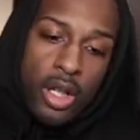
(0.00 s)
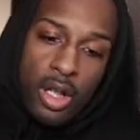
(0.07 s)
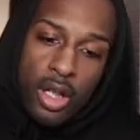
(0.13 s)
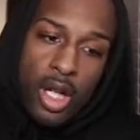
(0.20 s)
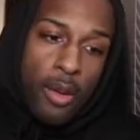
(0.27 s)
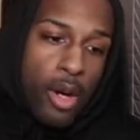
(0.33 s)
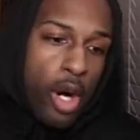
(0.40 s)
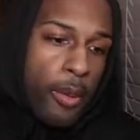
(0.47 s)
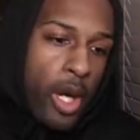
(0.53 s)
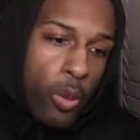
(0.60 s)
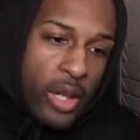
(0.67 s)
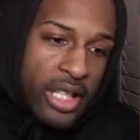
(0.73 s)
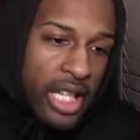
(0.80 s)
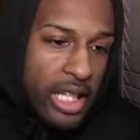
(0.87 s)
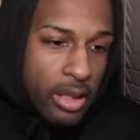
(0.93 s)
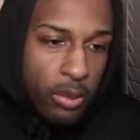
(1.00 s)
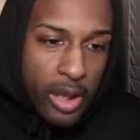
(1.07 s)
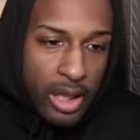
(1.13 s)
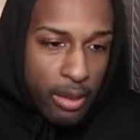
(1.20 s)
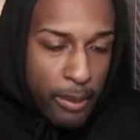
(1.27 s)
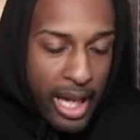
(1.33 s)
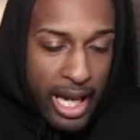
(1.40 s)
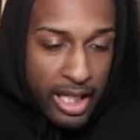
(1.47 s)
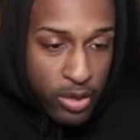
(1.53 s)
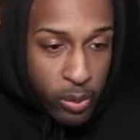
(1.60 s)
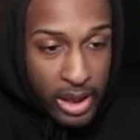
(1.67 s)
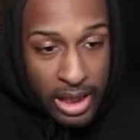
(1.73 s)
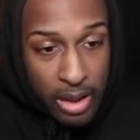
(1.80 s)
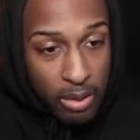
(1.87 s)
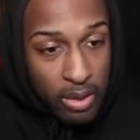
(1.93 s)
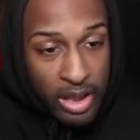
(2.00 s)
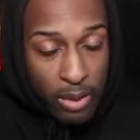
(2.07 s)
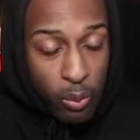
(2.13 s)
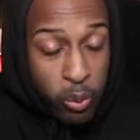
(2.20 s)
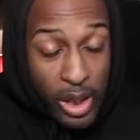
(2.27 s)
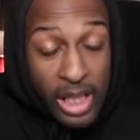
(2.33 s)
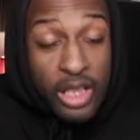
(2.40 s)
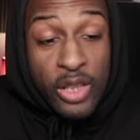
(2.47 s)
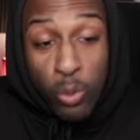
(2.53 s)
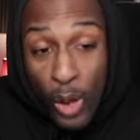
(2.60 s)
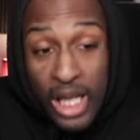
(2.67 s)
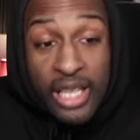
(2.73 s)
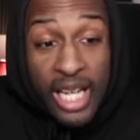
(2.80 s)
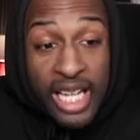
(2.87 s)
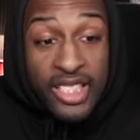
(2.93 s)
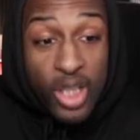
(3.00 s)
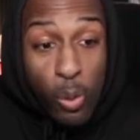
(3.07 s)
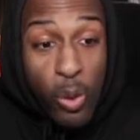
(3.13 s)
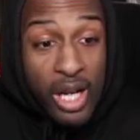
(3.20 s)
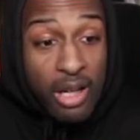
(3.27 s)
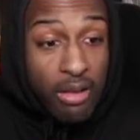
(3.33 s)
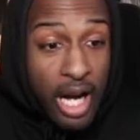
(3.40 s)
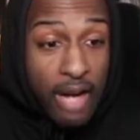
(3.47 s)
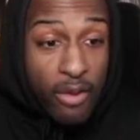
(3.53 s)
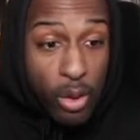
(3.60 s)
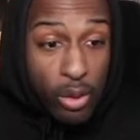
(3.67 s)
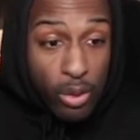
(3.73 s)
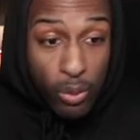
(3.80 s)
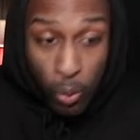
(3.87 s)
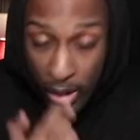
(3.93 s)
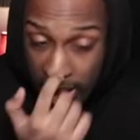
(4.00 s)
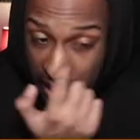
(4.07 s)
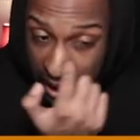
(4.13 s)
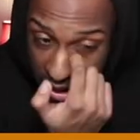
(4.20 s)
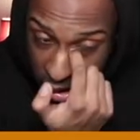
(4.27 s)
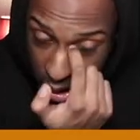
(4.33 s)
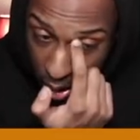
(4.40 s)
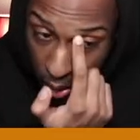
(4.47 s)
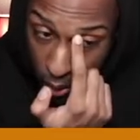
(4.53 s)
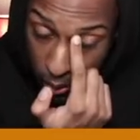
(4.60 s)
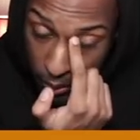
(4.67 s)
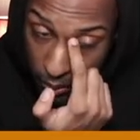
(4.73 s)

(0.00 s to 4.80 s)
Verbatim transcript: Come on, man. We need to win a match. We need to win. We we need to win a level. We need to.